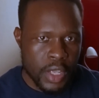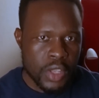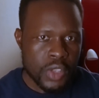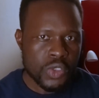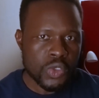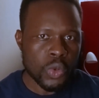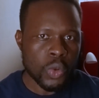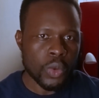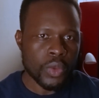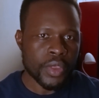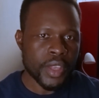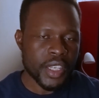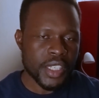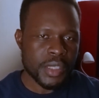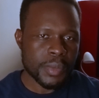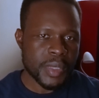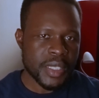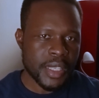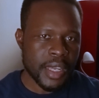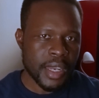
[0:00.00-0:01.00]
So that
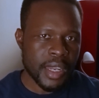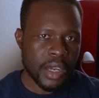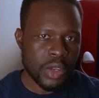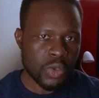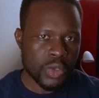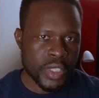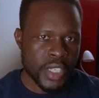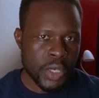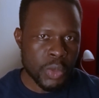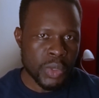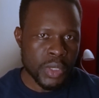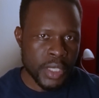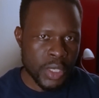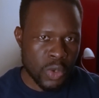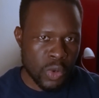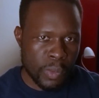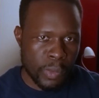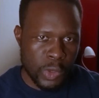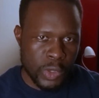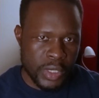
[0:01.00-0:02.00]
is basically how you deal with the
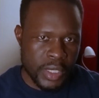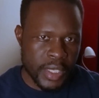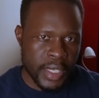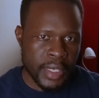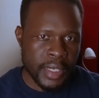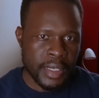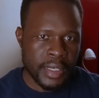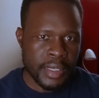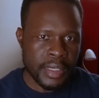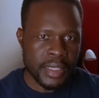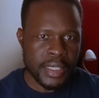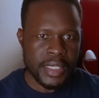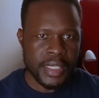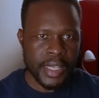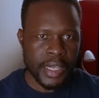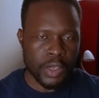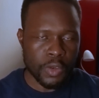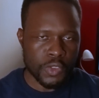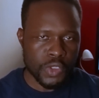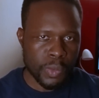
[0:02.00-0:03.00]
room modes in this
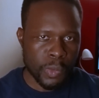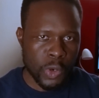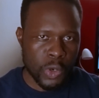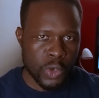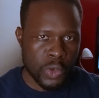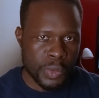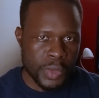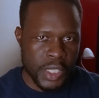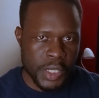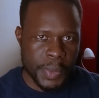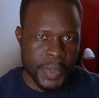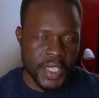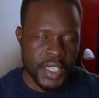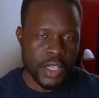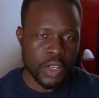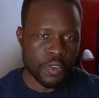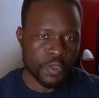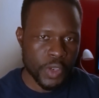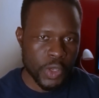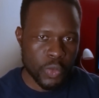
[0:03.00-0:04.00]
kind of small rooms, especially
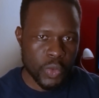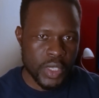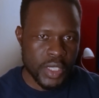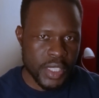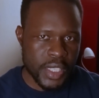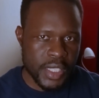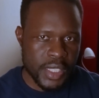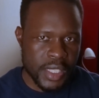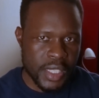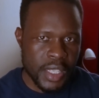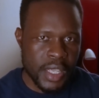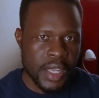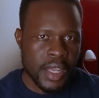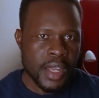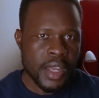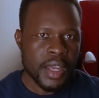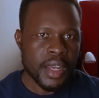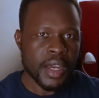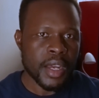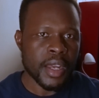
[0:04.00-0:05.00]
low frequencies,
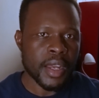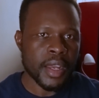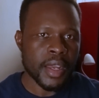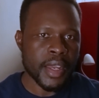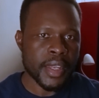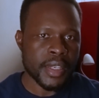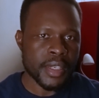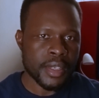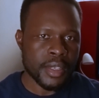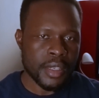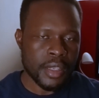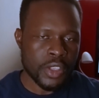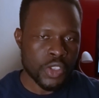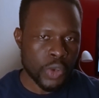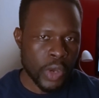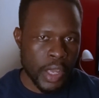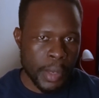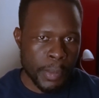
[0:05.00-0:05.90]
and you're